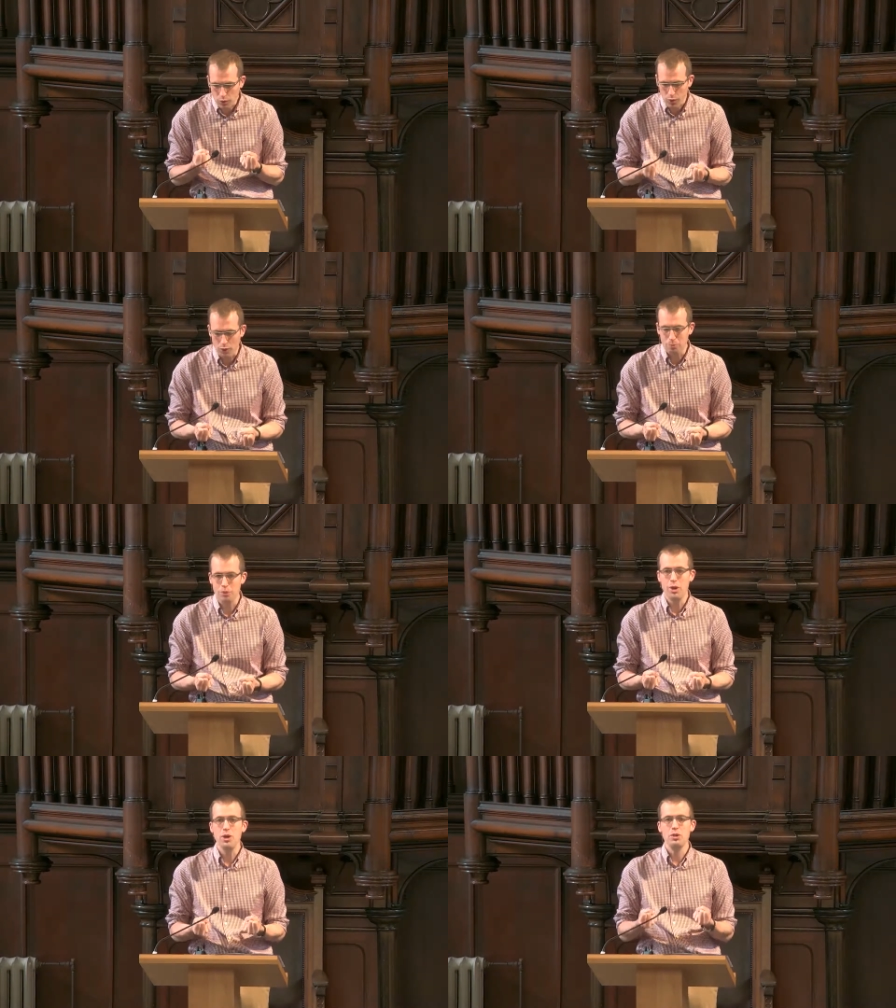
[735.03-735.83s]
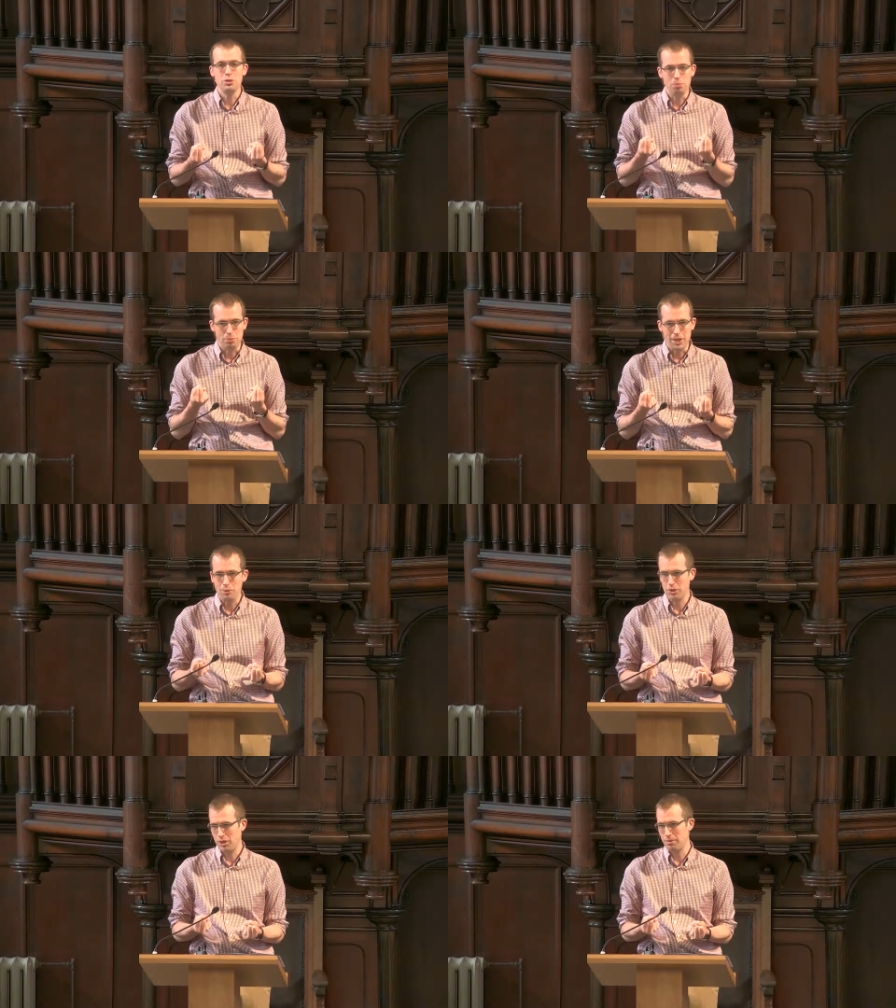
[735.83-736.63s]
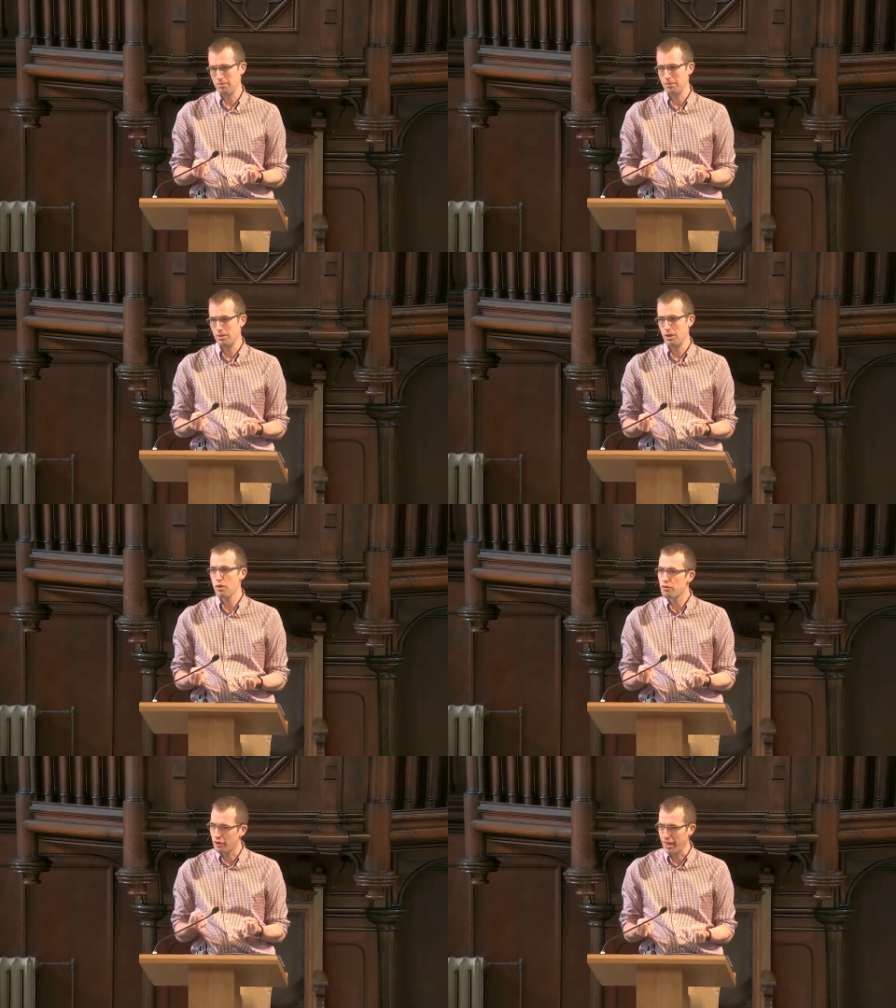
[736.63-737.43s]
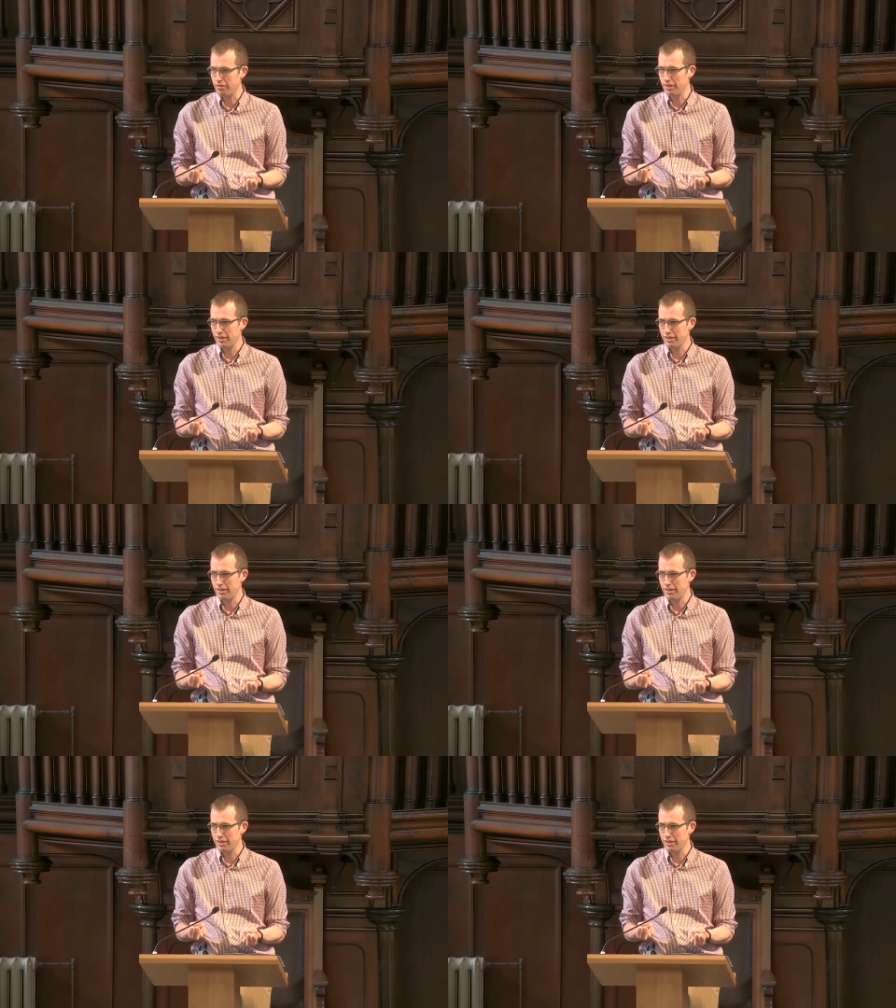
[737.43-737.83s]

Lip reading: home to be with him forever.